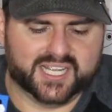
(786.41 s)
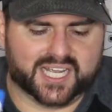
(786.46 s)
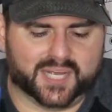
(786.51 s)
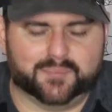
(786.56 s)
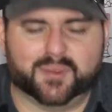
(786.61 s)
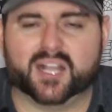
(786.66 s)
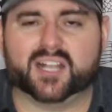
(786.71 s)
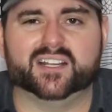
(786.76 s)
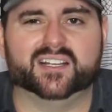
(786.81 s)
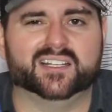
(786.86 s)

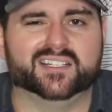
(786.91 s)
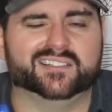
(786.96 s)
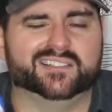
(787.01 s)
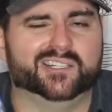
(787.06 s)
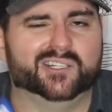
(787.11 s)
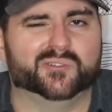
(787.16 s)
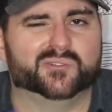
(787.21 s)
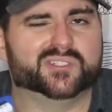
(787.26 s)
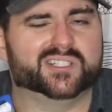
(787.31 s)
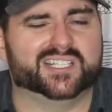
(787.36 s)
I'm not going to
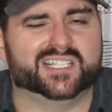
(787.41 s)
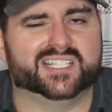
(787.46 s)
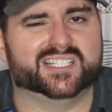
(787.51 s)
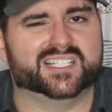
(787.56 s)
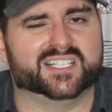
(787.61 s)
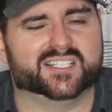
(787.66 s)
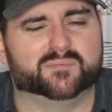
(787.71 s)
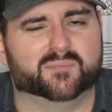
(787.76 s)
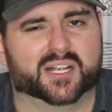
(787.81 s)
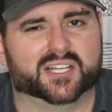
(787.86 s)
use these
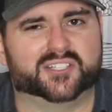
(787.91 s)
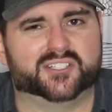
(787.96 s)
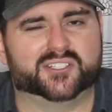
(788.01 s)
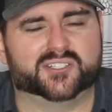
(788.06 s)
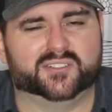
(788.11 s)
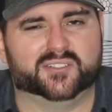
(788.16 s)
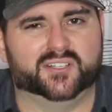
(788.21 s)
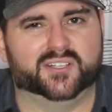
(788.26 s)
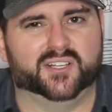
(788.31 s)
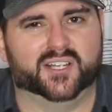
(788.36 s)
as
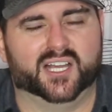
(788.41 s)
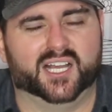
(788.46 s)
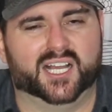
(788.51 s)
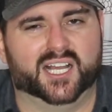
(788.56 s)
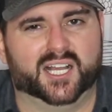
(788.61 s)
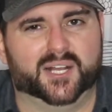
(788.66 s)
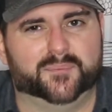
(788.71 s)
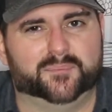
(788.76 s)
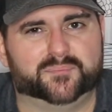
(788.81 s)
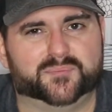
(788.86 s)
much.
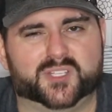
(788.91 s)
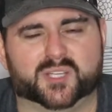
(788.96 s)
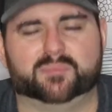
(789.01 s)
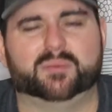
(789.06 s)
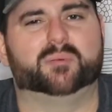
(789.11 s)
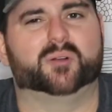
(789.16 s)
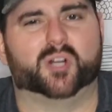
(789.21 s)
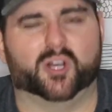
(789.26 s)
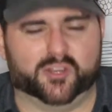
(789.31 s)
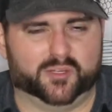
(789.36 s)
Some
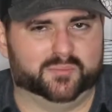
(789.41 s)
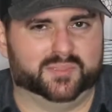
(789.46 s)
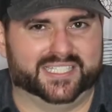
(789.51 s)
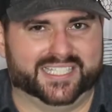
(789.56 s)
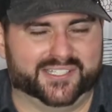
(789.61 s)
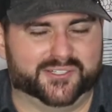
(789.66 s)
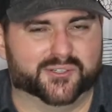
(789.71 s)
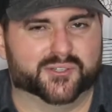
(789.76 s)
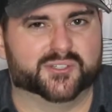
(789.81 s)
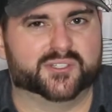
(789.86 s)
people call them
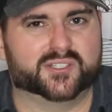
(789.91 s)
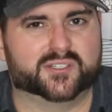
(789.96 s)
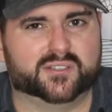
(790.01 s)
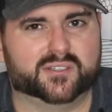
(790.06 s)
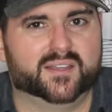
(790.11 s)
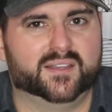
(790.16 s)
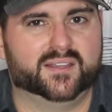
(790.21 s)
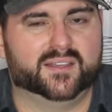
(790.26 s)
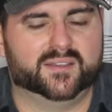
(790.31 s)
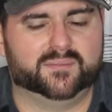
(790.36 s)

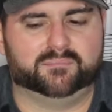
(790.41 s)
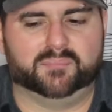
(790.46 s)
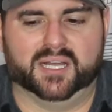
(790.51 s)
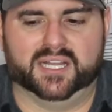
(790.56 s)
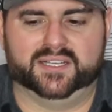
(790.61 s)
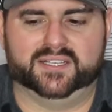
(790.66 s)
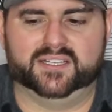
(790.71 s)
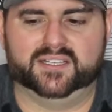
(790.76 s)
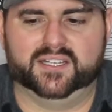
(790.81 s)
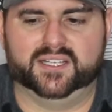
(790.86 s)
leaders,
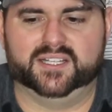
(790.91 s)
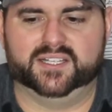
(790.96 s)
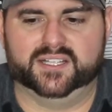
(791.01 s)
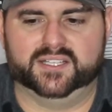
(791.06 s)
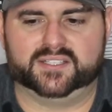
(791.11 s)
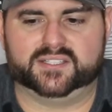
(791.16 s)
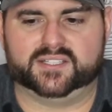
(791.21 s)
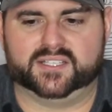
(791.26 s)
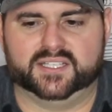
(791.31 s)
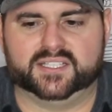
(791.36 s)
but
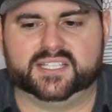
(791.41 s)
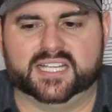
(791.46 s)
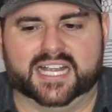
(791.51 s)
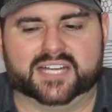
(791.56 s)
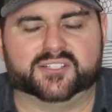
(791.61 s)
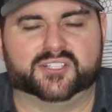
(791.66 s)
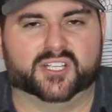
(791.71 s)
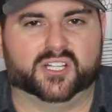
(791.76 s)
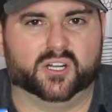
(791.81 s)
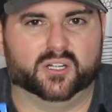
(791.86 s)
it's
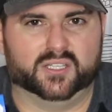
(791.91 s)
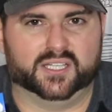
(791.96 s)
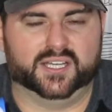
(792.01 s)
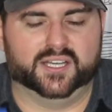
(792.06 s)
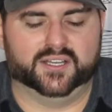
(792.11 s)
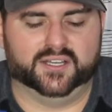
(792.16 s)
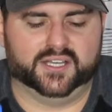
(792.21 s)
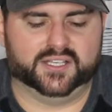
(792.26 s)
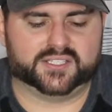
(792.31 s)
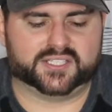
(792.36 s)
actually called
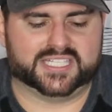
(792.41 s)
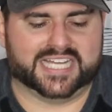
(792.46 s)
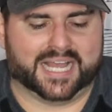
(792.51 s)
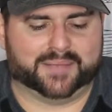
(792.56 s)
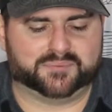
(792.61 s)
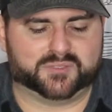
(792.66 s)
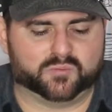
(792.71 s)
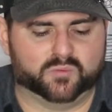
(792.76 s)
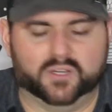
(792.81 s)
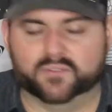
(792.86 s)
a
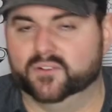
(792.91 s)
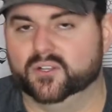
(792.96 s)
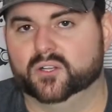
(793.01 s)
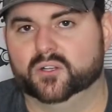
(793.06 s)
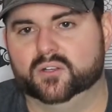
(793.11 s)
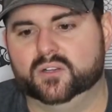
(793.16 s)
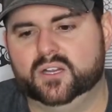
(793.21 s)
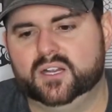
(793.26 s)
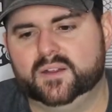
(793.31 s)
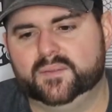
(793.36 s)
snap
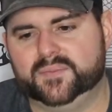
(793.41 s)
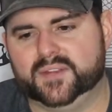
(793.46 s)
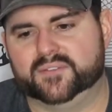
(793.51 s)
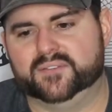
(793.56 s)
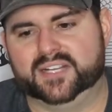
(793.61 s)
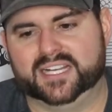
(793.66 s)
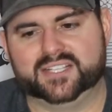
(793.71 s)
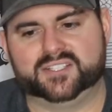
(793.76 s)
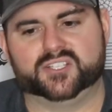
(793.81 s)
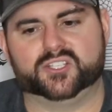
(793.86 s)
swivel if
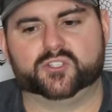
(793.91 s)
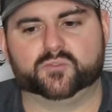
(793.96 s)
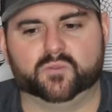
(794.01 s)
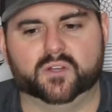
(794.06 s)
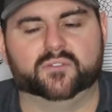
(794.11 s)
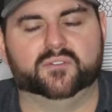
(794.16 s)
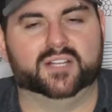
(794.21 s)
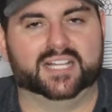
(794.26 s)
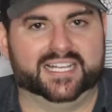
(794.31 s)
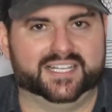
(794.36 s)
it has a
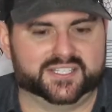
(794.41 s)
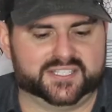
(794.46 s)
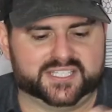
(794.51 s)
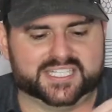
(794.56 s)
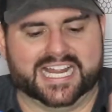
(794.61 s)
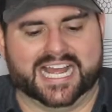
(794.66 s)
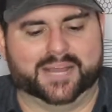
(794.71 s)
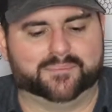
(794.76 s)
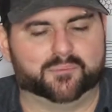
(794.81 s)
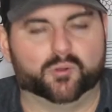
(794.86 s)
swivel and a
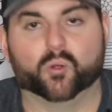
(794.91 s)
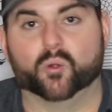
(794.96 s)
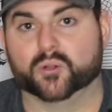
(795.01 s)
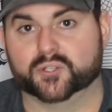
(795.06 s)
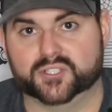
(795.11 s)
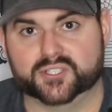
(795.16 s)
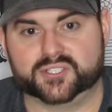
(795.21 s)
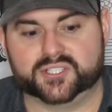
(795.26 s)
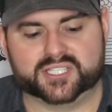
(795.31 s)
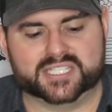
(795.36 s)
snap, or
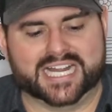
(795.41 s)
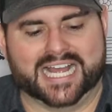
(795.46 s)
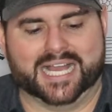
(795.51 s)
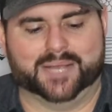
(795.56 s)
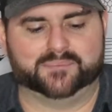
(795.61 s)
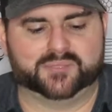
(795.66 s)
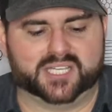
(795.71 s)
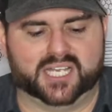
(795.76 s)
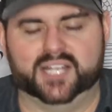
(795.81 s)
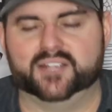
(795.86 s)
just
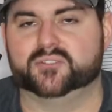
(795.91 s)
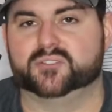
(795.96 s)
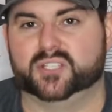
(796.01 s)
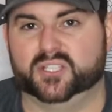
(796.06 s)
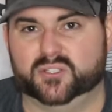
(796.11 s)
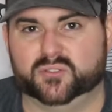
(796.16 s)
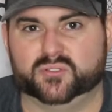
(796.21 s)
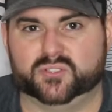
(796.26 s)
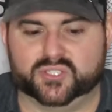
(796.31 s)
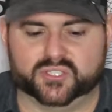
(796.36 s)
snaps. I
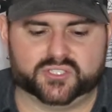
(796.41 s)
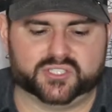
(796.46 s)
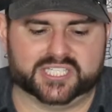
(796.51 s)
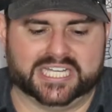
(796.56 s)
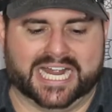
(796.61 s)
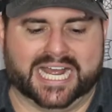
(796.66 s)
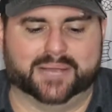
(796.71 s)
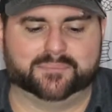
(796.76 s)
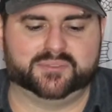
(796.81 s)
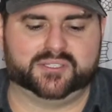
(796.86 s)
usually use just
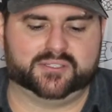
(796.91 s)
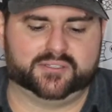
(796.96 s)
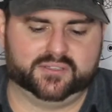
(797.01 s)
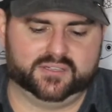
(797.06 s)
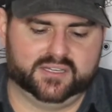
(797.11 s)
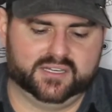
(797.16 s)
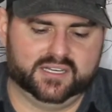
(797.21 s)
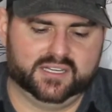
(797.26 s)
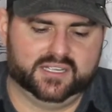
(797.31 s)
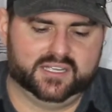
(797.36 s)
snaps,
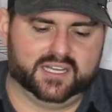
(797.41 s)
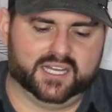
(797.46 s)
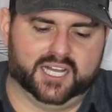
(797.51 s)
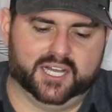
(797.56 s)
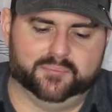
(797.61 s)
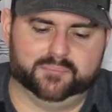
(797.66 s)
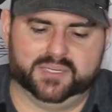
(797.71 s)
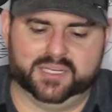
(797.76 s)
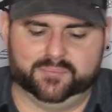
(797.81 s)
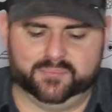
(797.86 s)

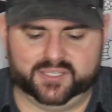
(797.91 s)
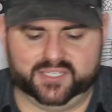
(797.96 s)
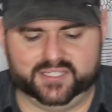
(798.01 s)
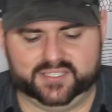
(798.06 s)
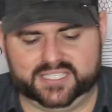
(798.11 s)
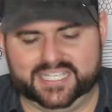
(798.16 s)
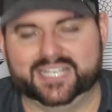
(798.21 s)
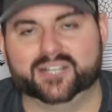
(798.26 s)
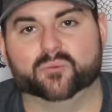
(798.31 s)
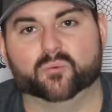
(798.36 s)
but I'm going to
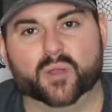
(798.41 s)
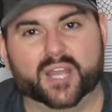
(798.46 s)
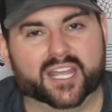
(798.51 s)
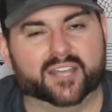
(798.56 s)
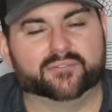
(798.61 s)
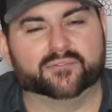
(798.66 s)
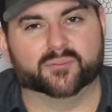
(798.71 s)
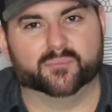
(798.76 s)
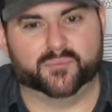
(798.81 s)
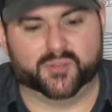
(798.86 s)
get
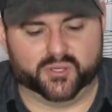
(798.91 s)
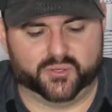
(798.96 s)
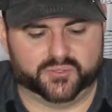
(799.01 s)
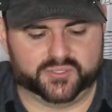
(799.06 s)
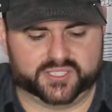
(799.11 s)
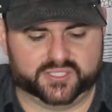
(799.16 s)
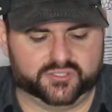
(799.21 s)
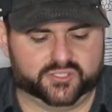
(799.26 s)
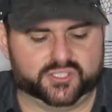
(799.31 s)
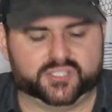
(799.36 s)
away from
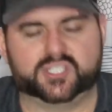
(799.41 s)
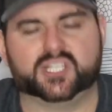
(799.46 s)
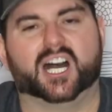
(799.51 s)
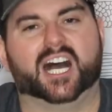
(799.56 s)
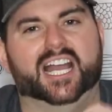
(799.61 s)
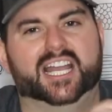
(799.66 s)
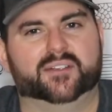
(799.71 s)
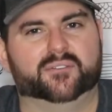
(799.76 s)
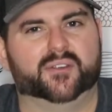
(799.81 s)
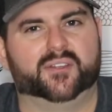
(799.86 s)
those and just
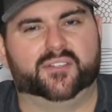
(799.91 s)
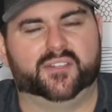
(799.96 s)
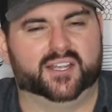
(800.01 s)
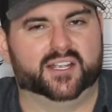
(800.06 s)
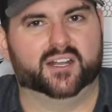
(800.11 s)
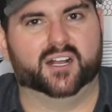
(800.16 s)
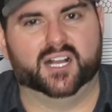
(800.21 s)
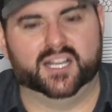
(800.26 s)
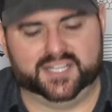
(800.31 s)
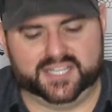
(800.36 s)
tie
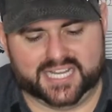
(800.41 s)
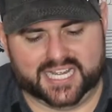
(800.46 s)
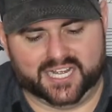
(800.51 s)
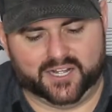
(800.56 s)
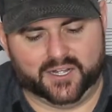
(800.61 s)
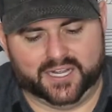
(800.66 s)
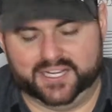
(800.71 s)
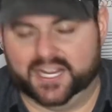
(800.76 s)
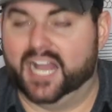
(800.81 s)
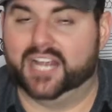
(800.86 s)
everything on
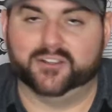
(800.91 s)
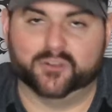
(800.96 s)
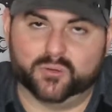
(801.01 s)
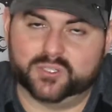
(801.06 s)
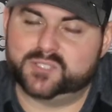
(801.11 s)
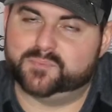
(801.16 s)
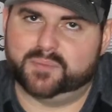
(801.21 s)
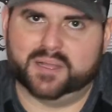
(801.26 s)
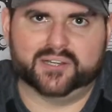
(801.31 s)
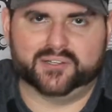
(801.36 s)
now. I know
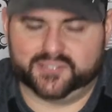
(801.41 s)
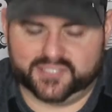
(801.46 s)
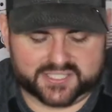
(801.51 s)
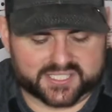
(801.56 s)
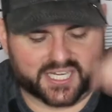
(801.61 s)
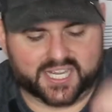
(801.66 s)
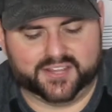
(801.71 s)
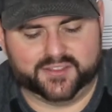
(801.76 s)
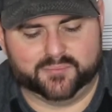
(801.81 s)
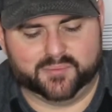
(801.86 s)
it's better to
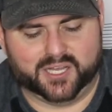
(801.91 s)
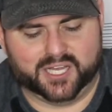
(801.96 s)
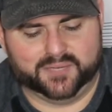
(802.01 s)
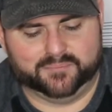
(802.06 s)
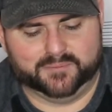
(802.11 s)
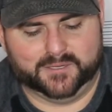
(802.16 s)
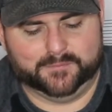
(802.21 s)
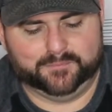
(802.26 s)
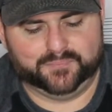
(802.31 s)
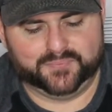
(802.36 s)
tie them on,
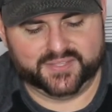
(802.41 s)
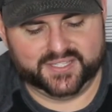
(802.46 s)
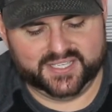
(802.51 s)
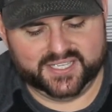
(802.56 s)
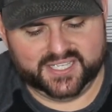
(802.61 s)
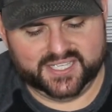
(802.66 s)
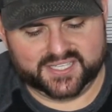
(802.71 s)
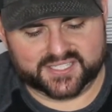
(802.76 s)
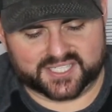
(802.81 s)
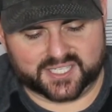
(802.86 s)
but
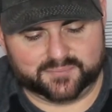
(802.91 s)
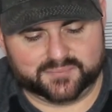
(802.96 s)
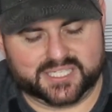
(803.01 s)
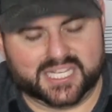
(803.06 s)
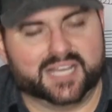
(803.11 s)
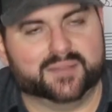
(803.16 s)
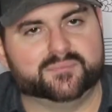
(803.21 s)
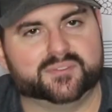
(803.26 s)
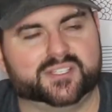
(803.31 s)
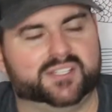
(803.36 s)

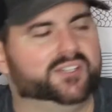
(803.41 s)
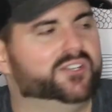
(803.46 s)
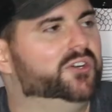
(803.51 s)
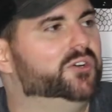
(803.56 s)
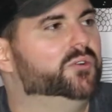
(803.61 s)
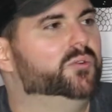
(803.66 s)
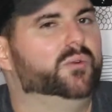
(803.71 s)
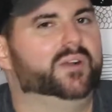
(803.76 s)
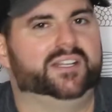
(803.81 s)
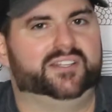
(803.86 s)
sometimes,
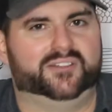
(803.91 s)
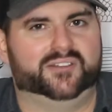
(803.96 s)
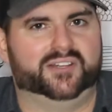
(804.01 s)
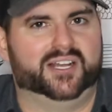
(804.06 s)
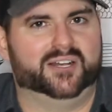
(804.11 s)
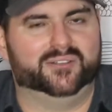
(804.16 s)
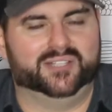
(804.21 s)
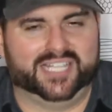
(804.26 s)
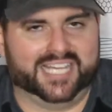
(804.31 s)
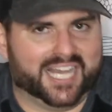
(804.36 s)
when
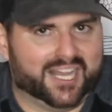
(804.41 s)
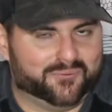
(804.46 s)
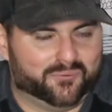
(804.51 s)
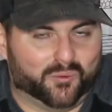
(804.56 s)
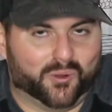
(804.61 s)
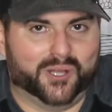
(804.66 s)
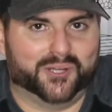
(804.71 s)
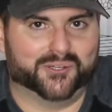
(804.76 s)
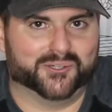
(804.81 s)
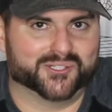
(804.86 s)
you only have
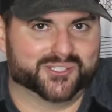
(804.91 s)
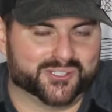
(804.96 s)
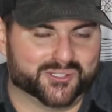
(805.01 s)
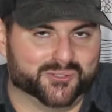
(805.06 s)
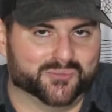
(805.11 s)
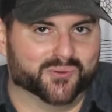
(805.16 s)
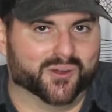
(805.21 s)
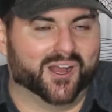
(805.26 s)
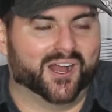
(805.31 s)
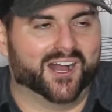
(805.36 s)
1 or
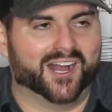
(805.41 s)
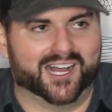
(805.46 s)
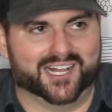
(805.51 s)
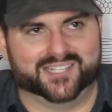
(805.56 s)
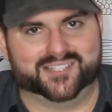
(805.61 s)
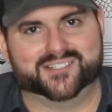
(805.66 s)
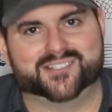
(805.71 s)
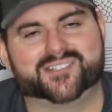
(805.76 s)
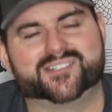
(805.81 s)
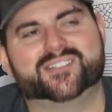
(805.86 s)
2
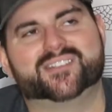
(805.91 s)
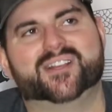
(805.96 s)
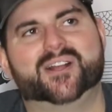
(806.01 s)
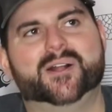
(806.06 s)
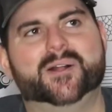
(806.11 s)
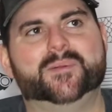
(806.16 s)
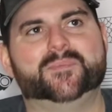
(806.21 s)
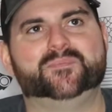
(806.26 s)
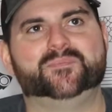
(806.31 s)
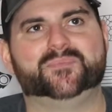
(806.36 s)
rods,
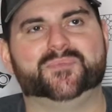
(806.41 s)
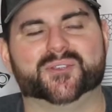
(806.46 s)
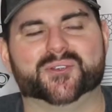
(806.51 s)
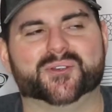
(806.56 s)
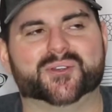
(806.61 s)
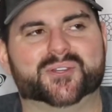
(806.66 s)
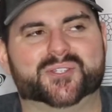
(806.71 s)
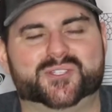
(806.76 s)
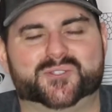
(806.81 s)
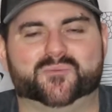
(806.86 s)

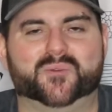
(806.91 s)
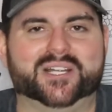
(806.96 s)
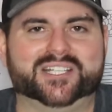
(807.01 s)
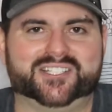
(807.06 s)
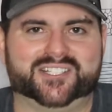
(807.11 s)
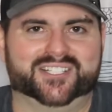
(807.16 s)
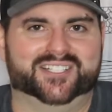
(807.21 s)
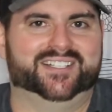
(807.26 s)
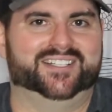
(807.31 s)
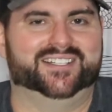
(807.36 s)
you're
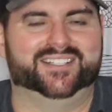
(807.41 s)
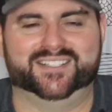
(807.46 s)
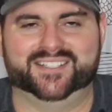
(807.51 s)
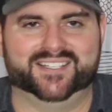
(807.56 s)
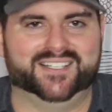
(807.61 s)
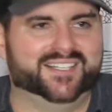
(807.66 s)
switching.